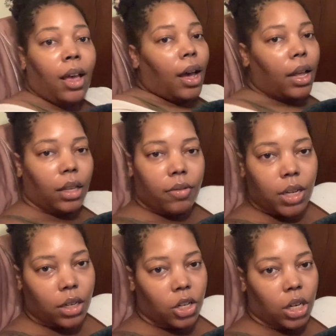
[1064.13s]
love
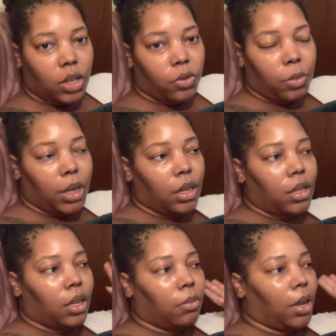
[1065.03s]
Second Chance romance,
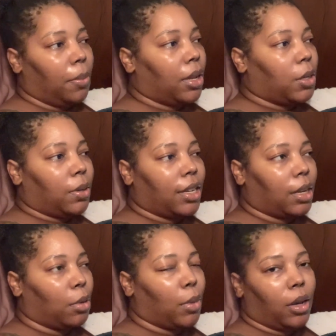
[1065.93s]
and maybe it's because I'm
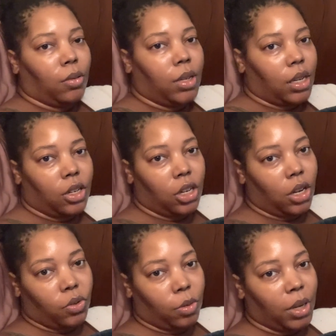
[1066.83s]
in my own Second
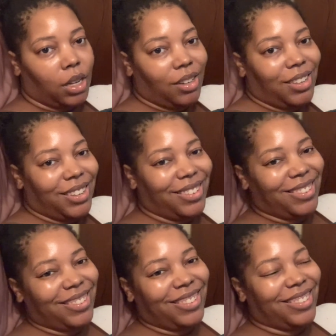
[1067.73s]
Chance romance.
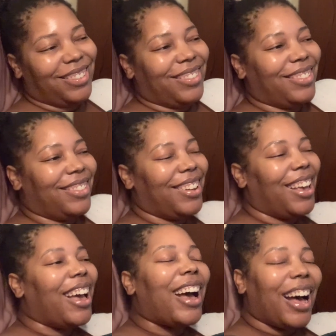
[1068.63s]

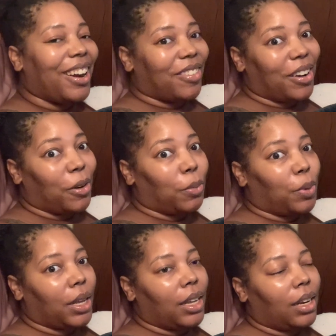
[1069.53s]
I don't know,
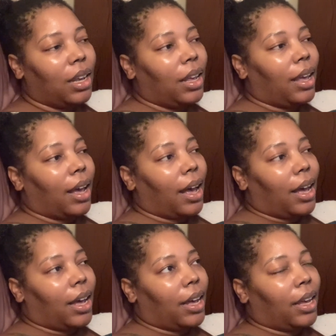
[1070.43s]
but
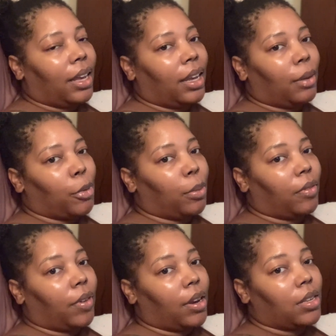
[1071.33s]
I am a big
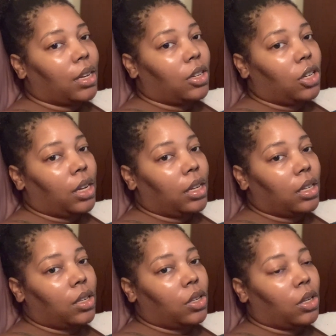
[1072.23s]
fan of Second
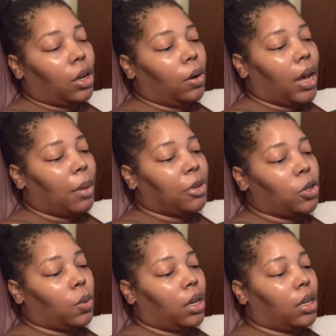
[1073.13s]
Chance, so I'm
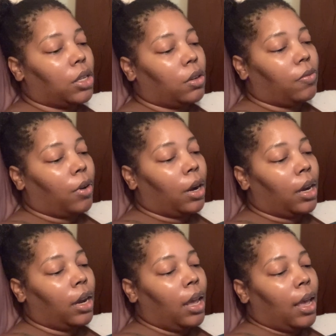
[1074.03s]
enjoying it so
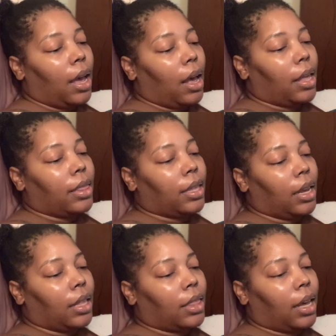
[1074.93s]
far. I
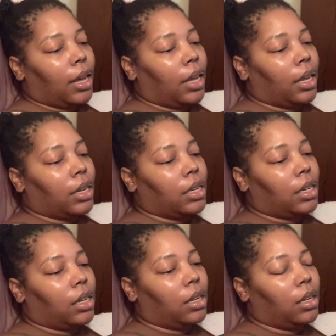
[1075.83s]
think that
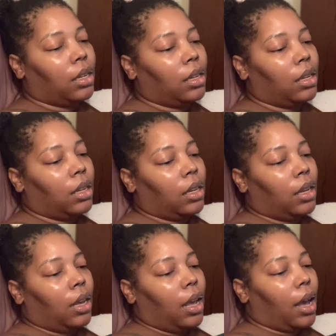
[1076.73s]

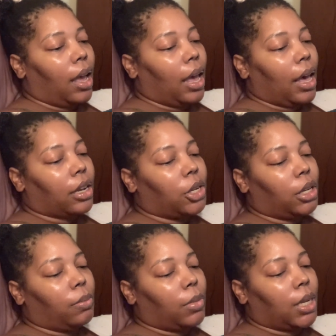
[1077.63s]
I actually
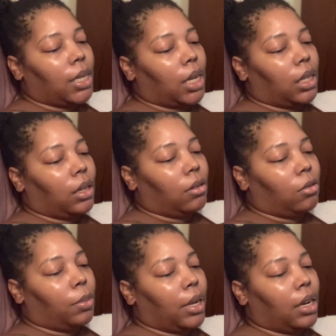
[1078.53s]
miss a little
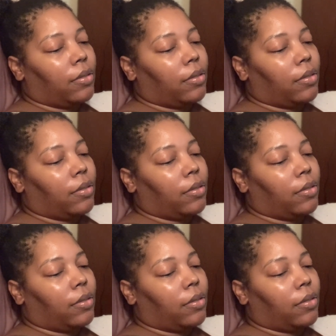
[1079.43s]
bit of